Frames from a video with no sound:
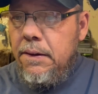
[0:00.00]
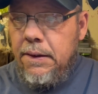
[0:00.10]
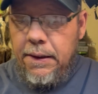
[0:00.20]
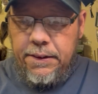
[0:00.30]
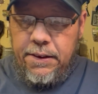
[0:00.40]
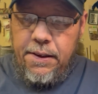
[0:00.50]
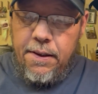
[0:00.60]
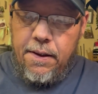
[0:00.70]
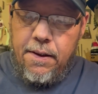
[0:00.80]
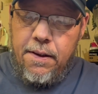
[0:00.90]
Let's see
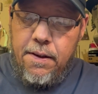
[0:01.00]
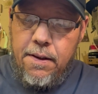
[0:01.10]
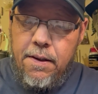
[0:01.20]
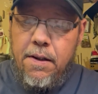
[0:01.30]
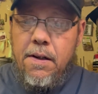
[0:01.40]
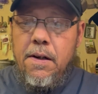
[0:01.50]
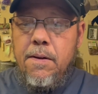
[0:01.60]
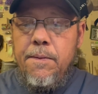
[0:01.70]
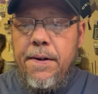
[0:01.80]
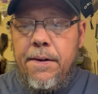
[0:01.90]
here.
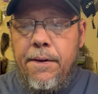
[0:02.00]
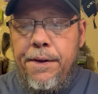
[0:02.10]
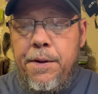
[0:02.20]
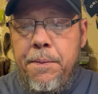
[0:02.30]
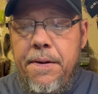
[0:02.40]
We are going to be